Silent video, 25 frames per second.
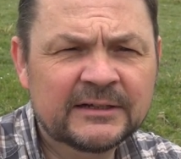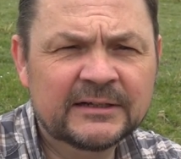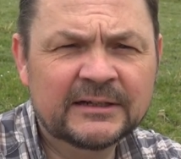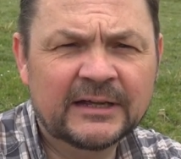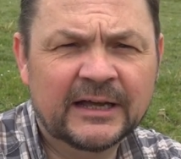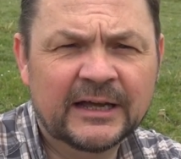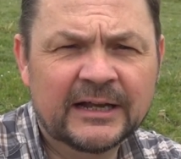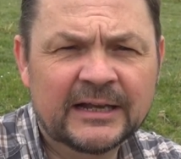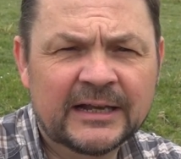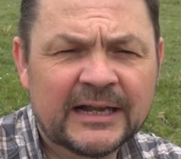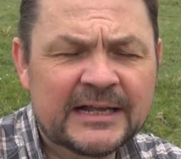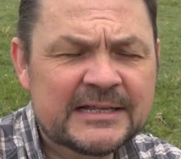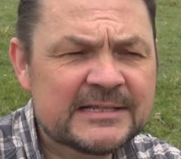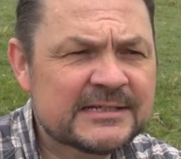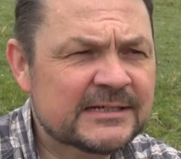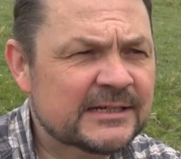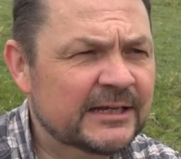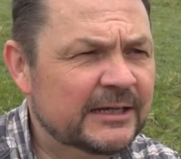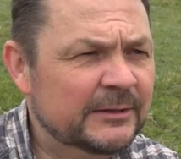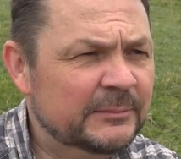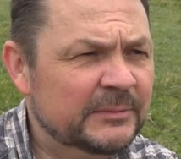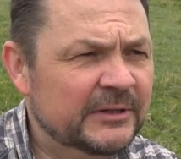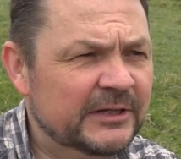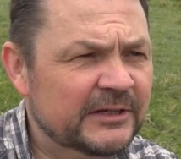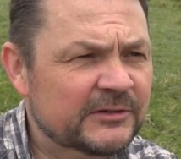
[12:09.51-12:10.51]
uh,
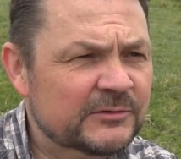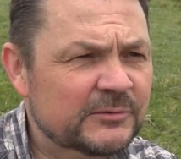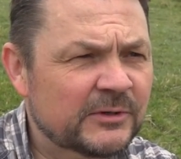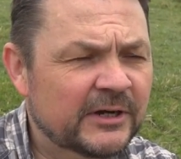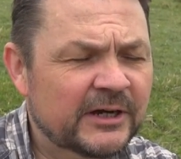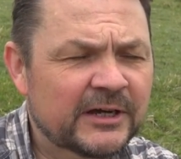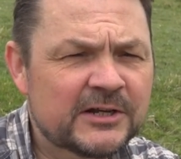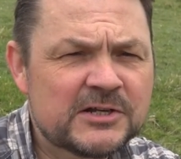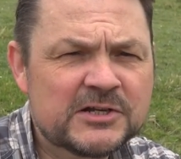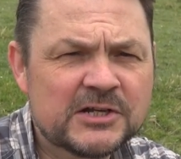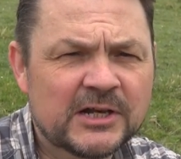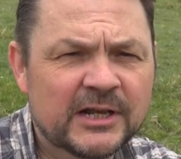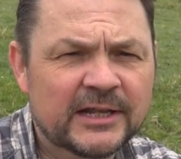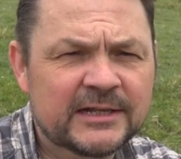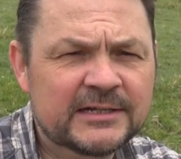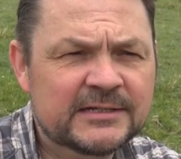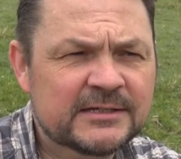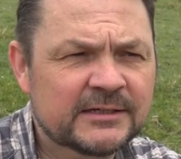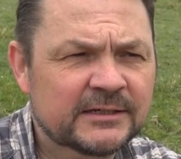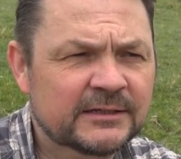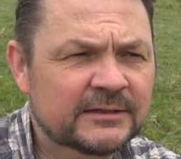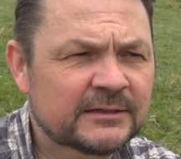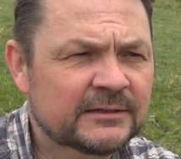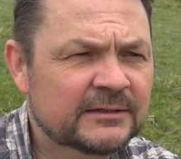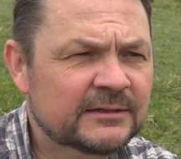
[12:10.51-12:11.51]
landscape here. It's quite
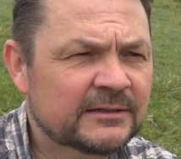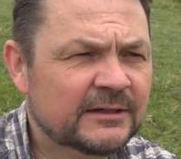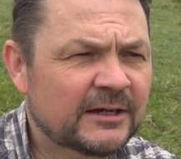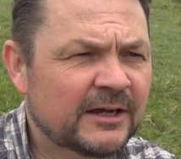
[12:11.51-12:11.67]
undulating.